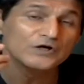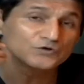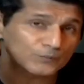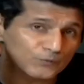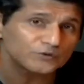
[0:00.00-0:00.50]

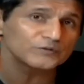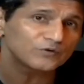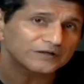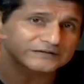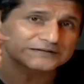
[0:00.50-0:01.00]
So
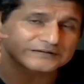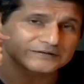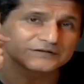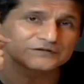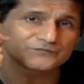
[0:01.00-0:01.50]
Pokemon actually
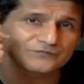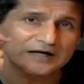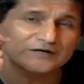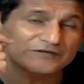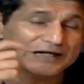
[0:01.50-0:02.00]
turns five.